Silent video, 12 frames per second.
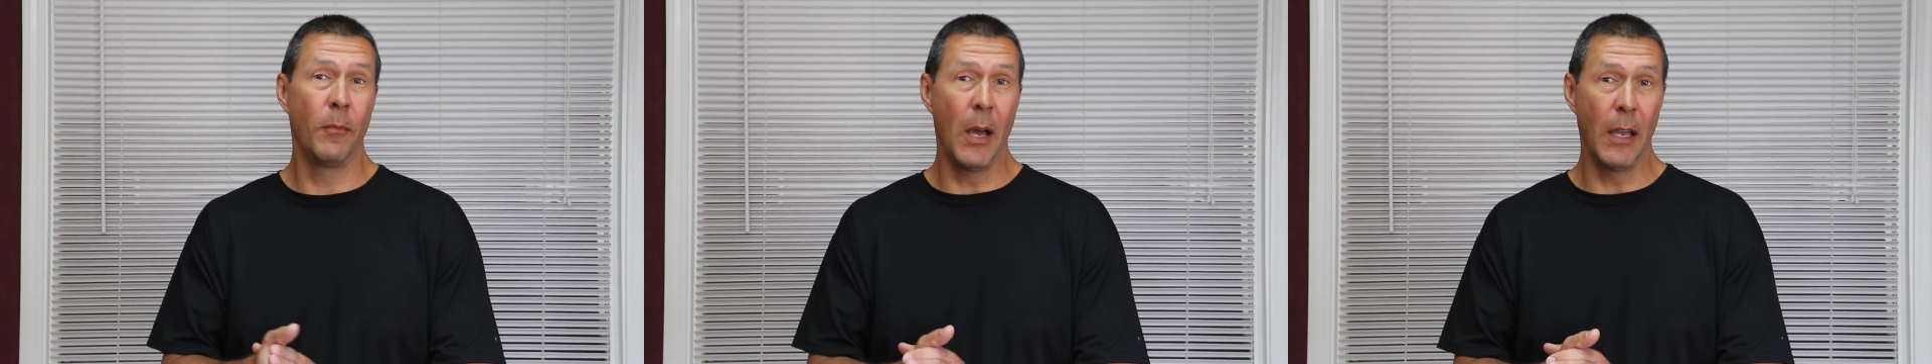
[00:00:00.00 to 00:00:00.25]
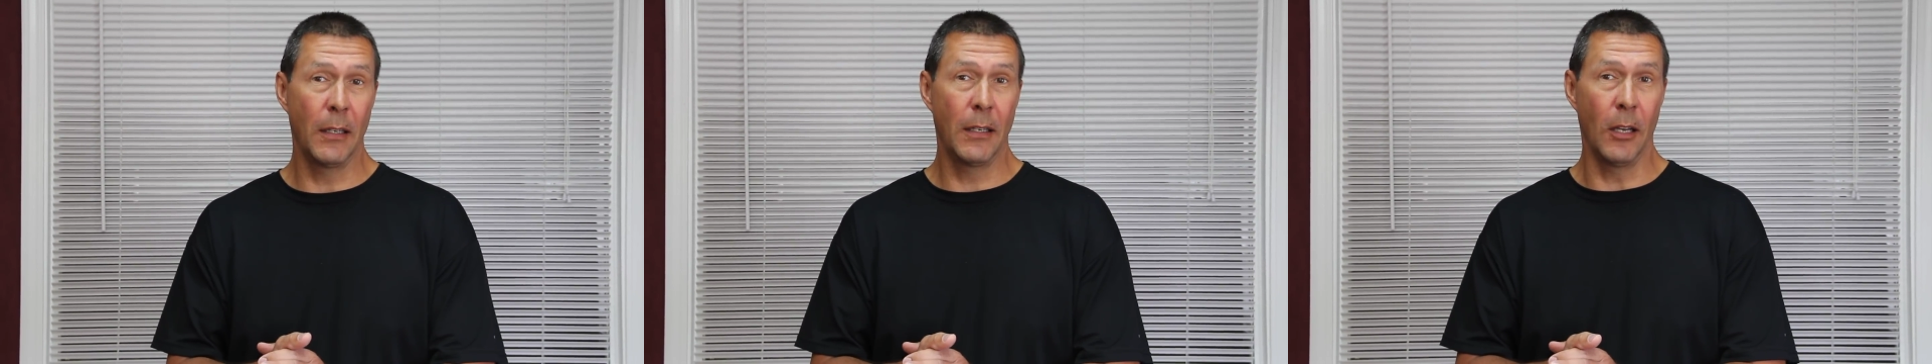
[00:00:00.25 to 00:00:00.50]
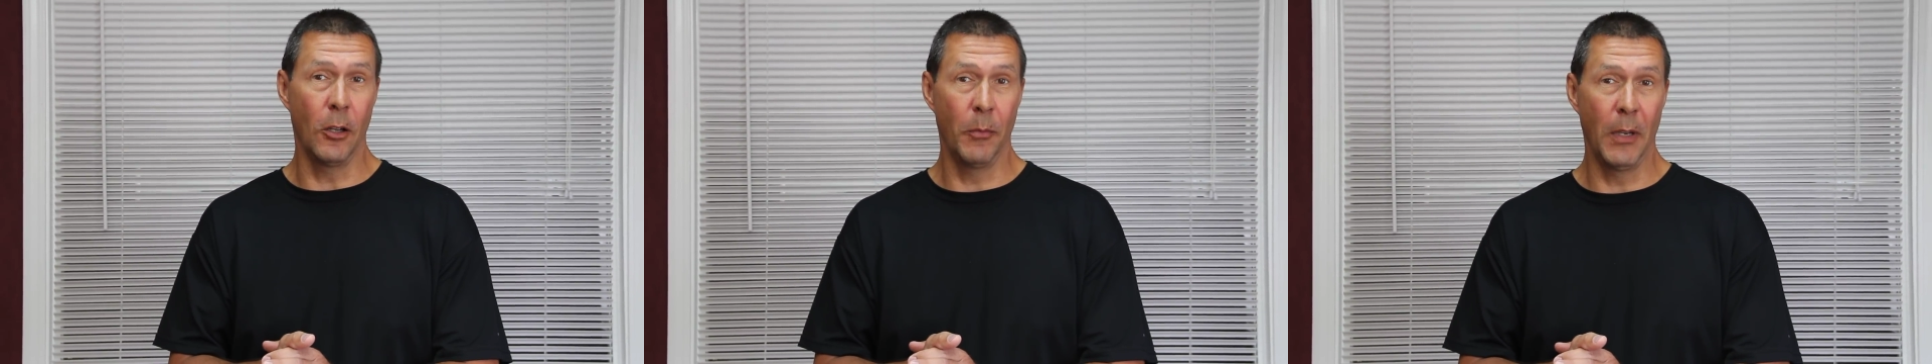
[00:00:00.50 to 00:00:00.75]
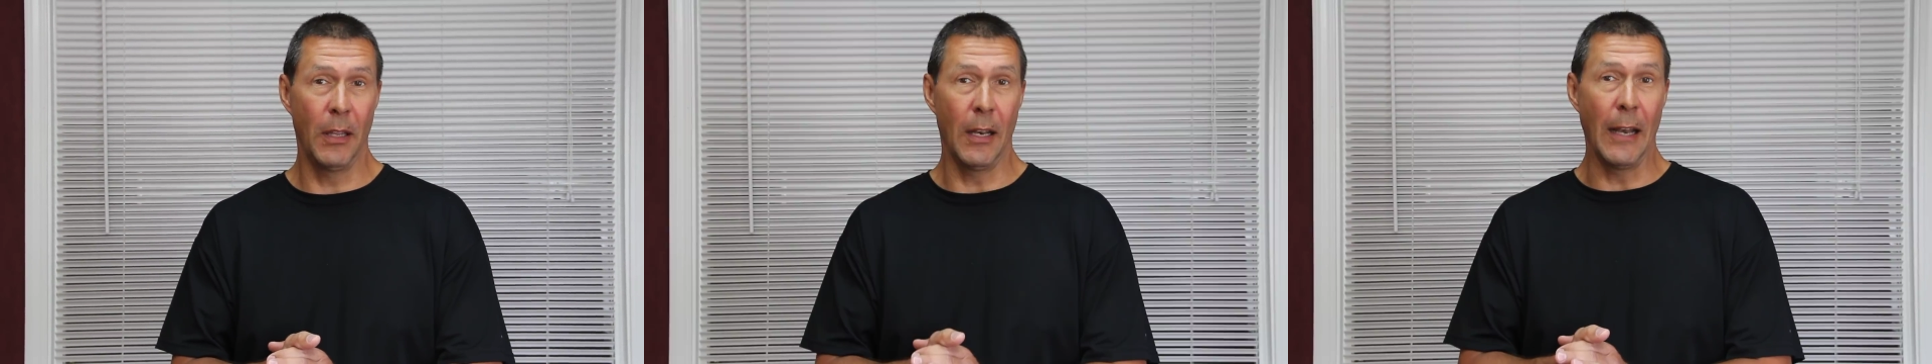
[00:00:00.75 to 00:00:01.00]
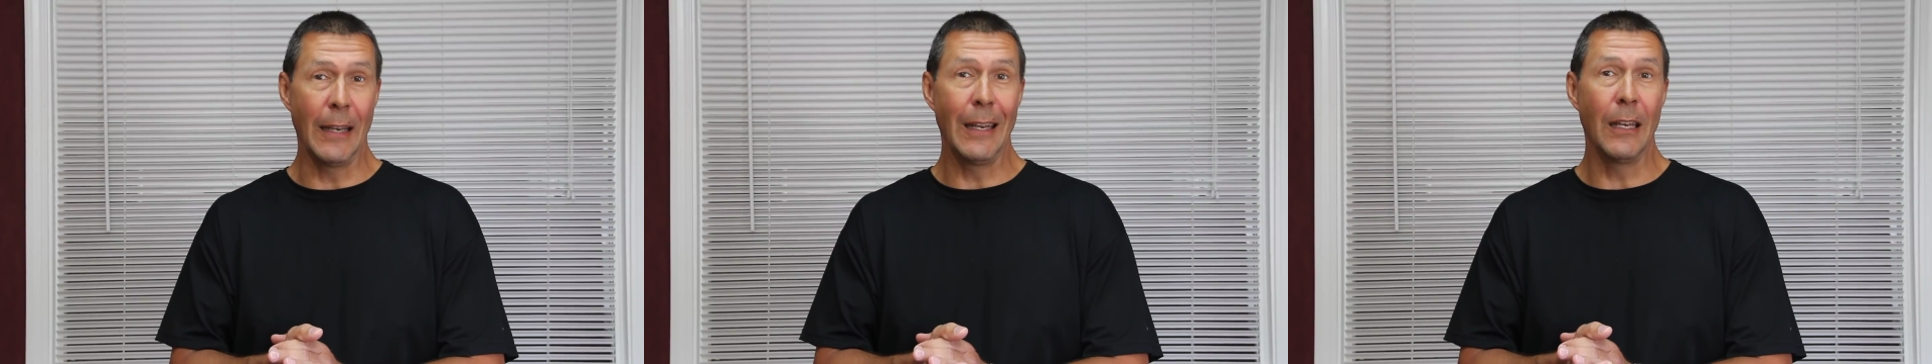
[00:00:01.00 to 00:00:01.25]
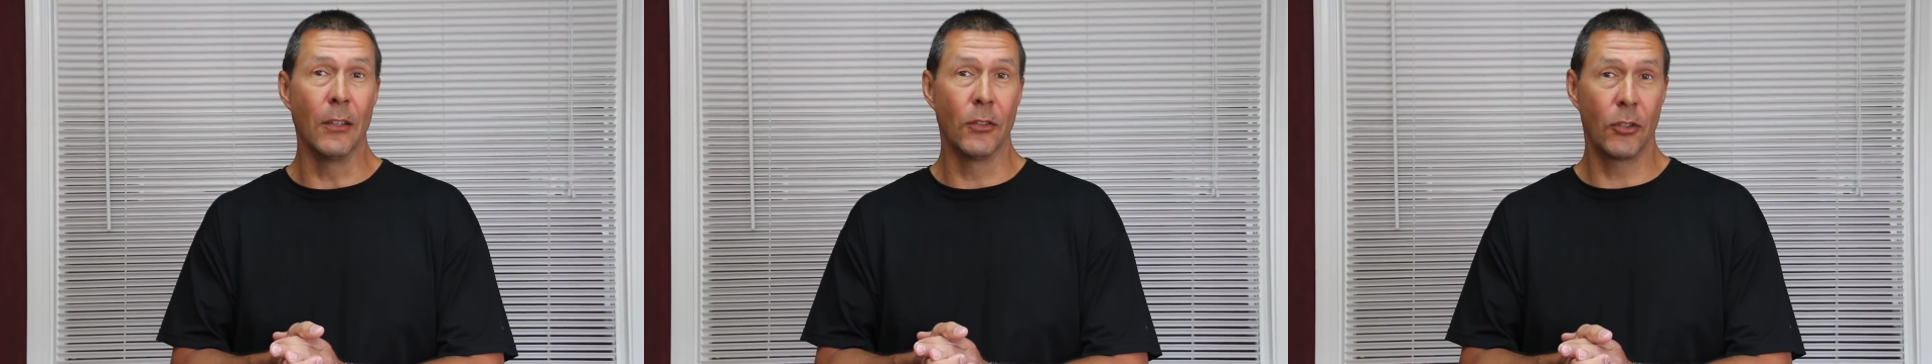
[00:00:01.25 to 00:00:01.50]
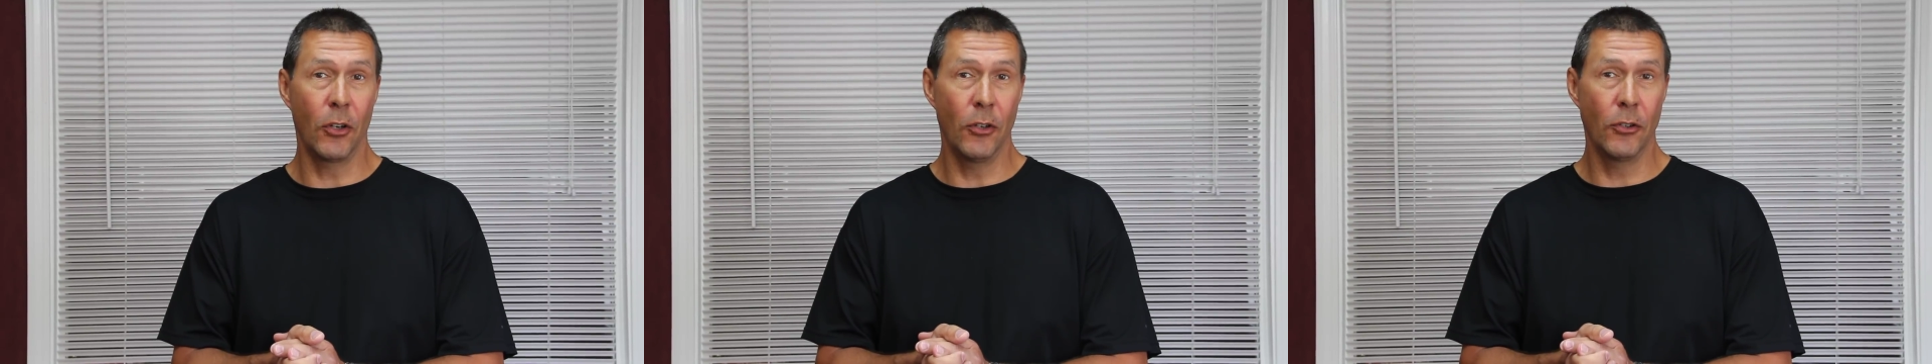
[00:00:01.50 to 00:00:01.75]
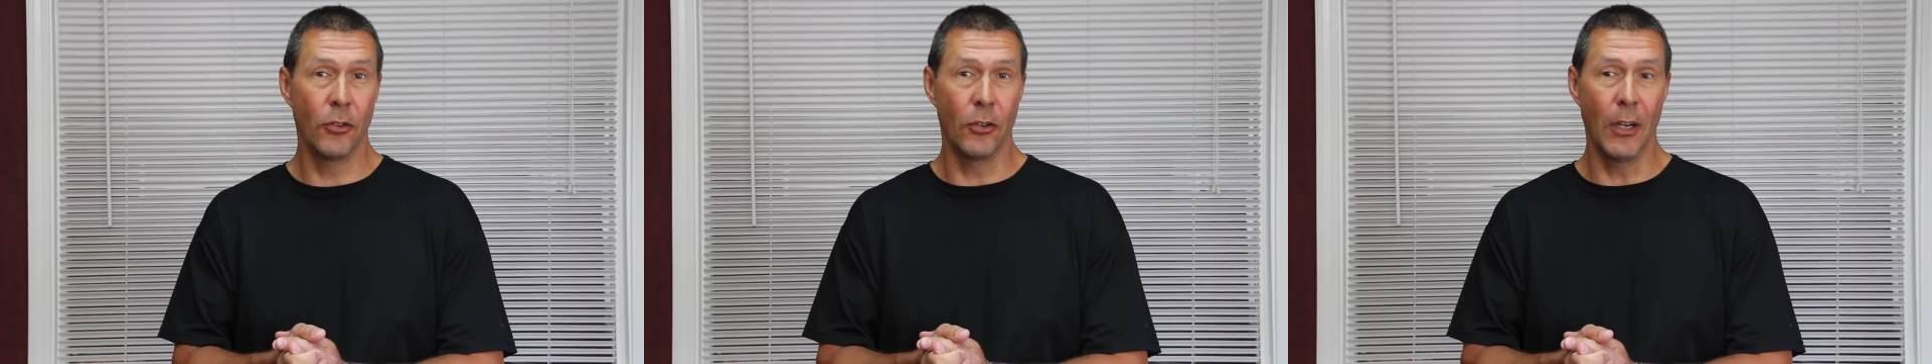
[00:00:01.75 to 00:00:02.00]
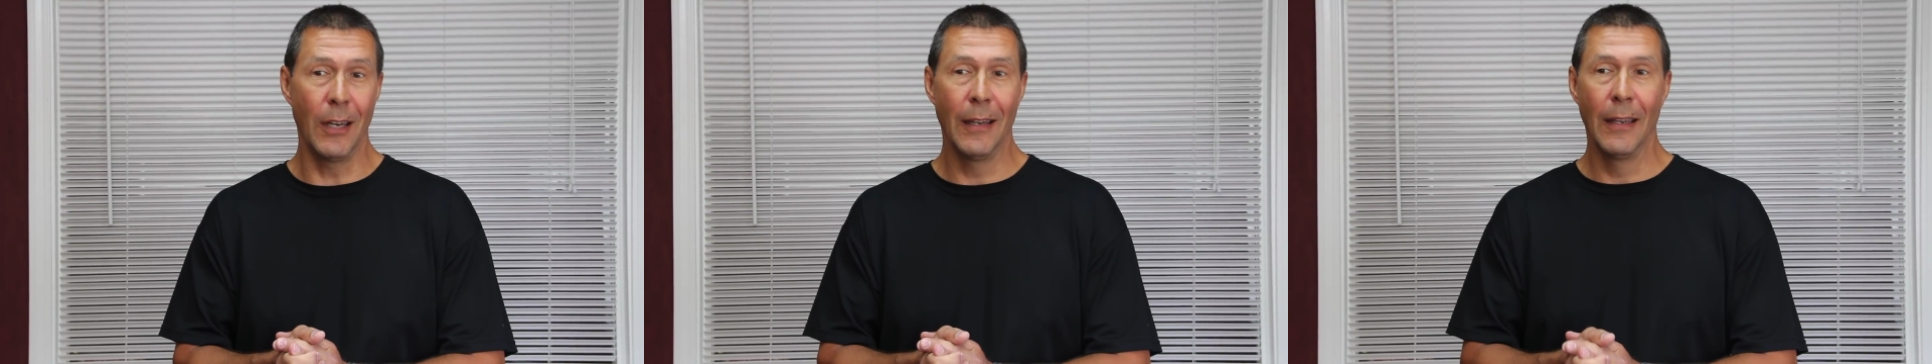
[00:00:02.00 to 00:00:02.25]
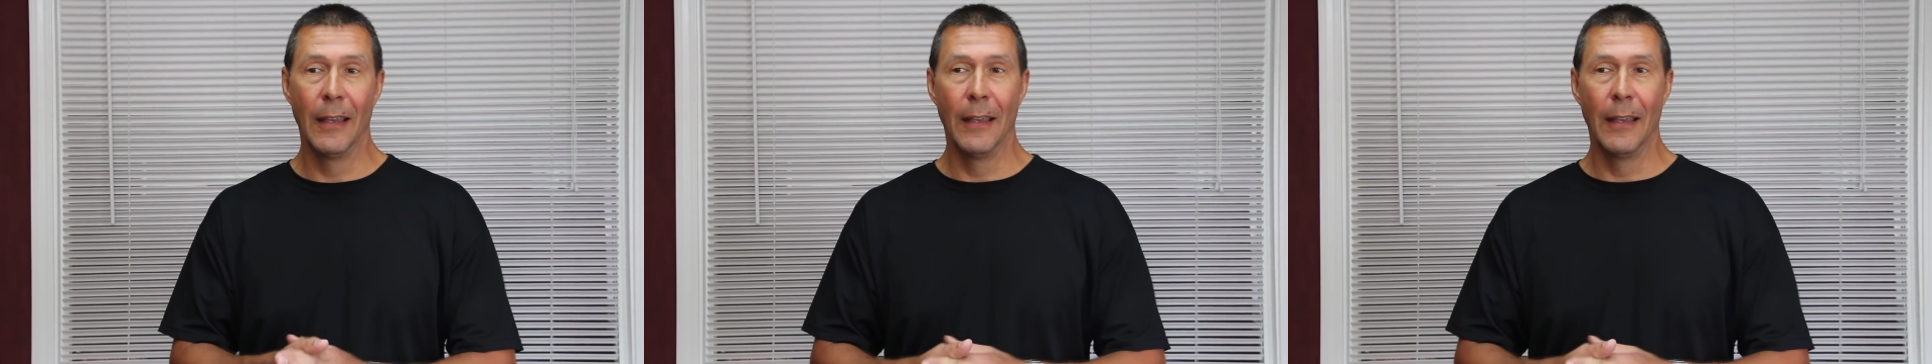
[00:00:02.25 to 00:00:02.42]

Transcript: mine tell me that I needed surgery,